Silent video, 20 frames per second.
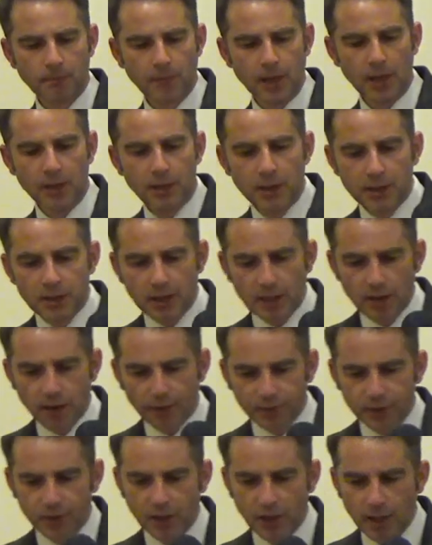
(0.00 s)
In the day
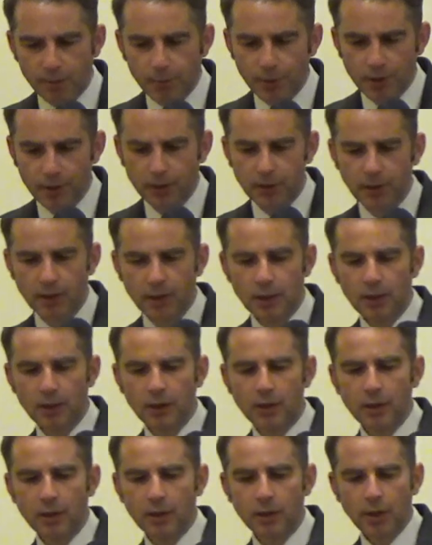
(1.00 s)
of trouble,
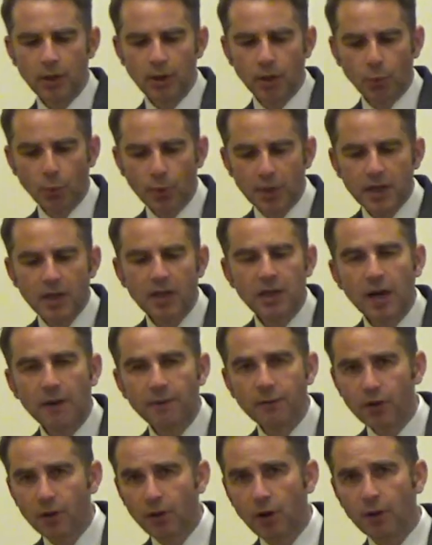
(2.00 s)
we can
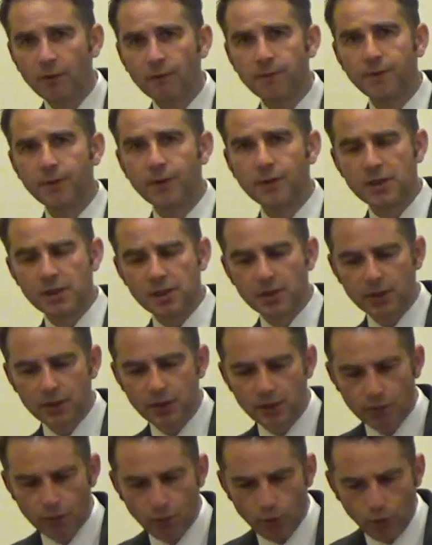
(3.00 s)
have
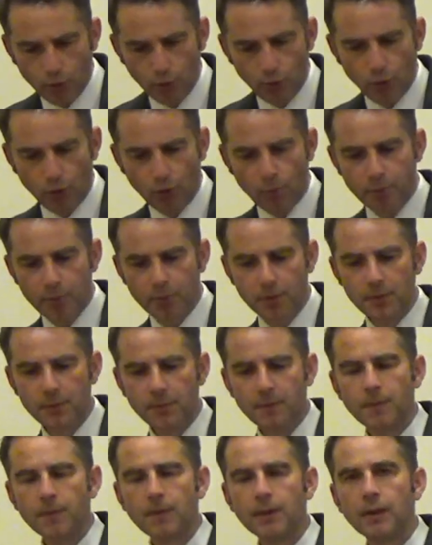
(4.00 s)
confidence and hope
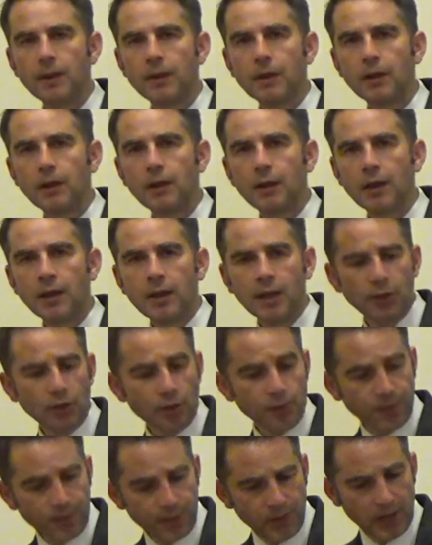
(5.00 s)
that
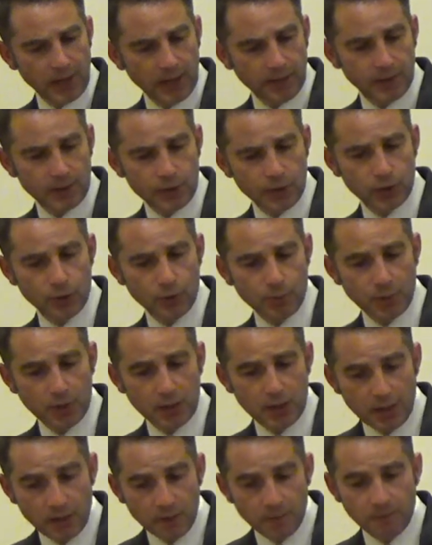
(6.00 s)
our faith is to
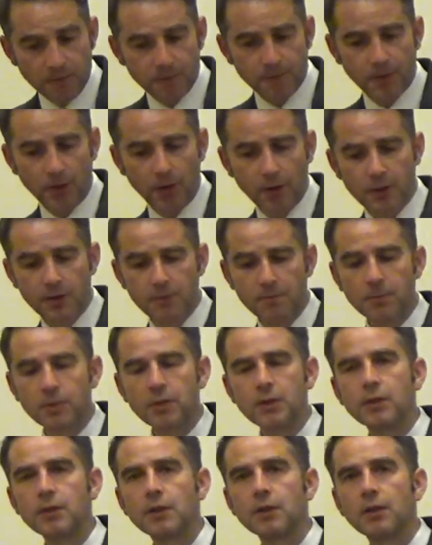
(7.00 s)
be
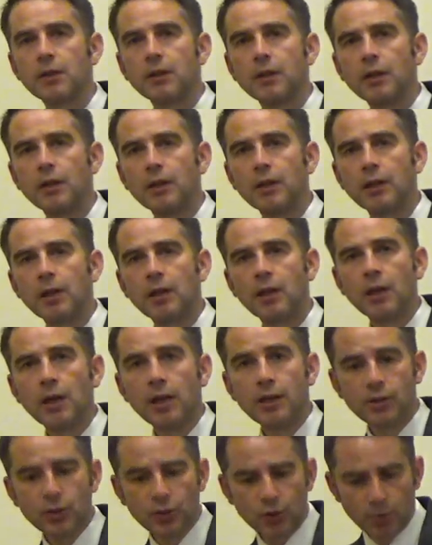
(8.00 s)
informed,
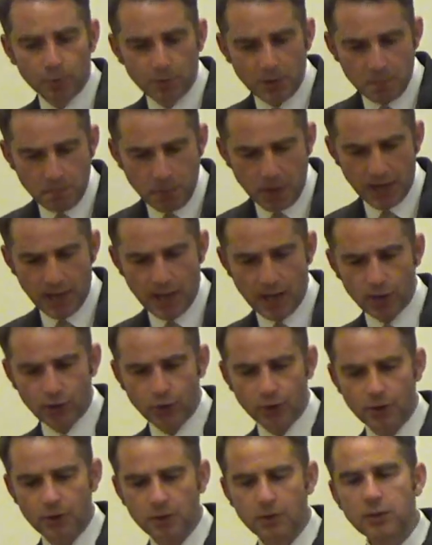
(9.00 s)
it's to be
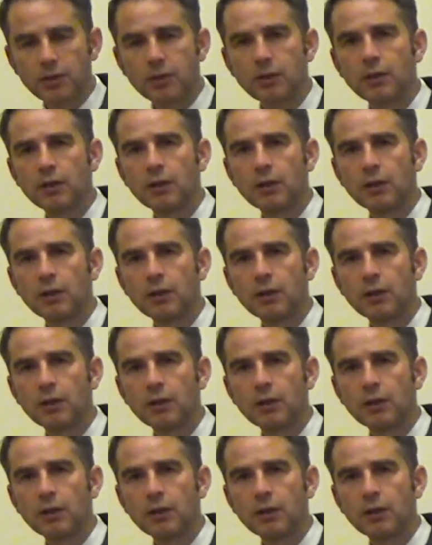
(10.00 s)
patient,